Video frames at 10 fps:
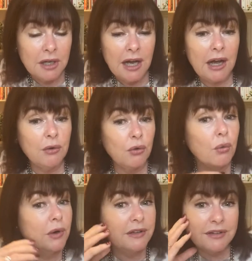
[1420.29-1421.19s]
I would
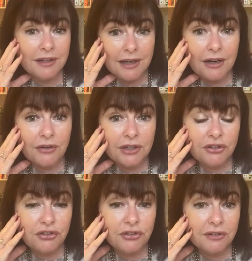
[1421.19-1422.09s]
always
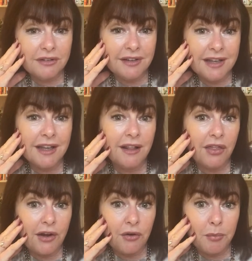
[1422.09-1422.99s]
encourage seeking
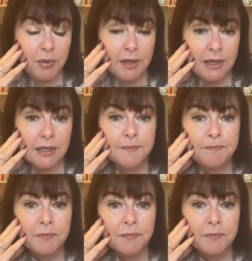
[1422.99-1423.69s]
therapy,